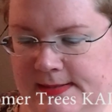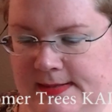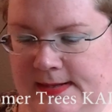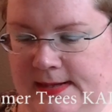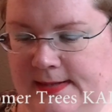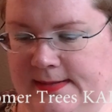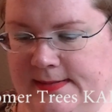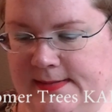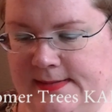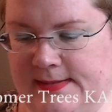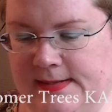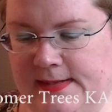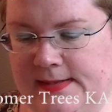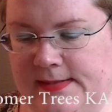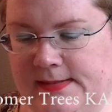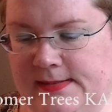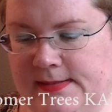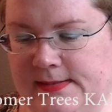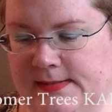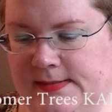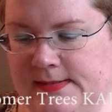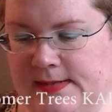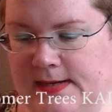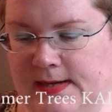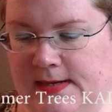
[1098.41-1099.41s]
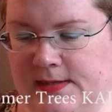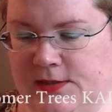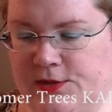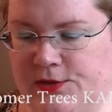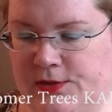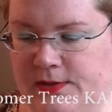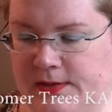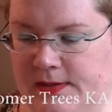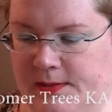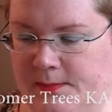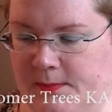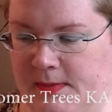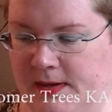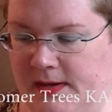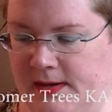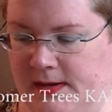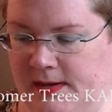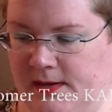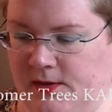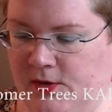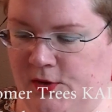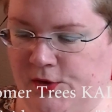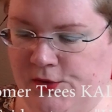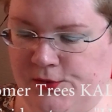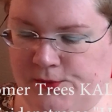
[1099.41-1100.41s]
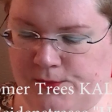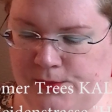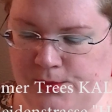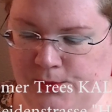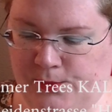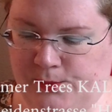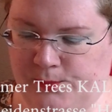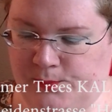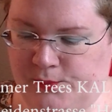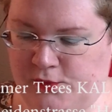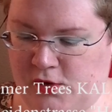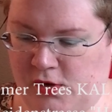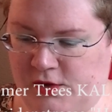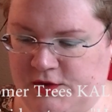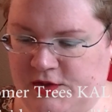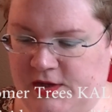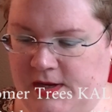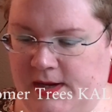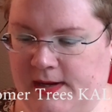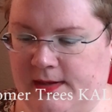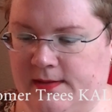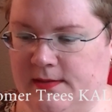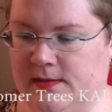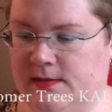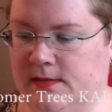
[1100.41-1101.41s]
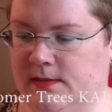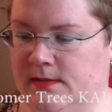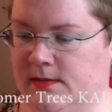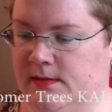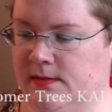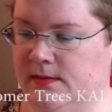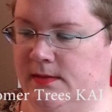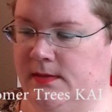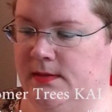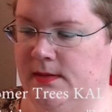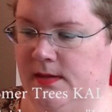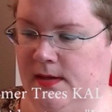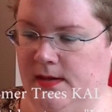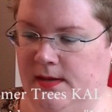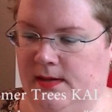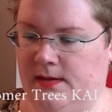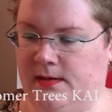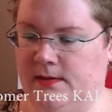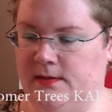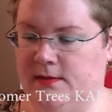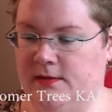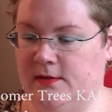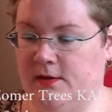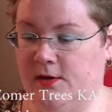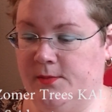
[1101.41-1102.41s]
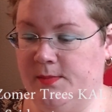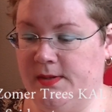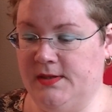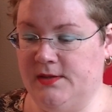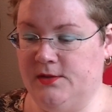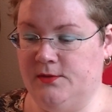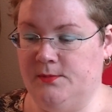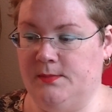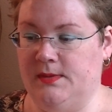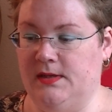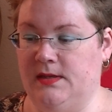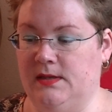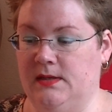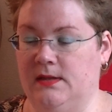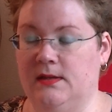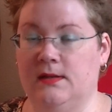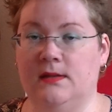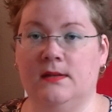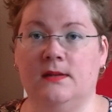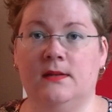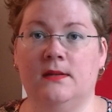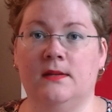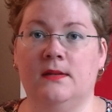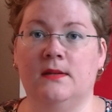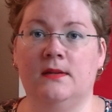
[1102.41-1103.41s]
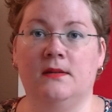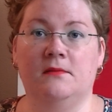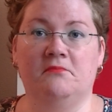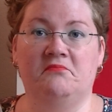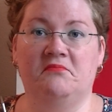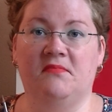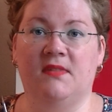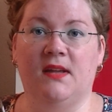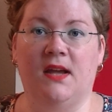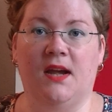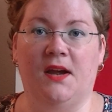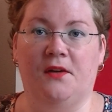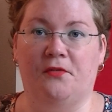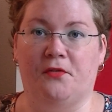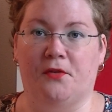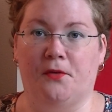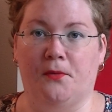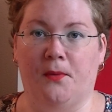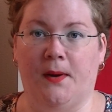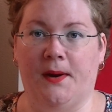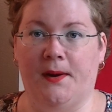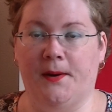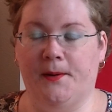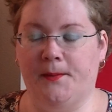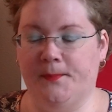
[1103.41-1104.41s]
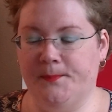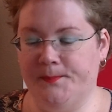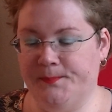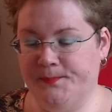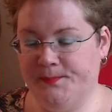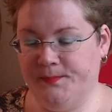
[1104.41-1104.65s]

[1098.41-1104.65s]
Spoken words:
And trace is actually my on the road project and coming to me everywhere.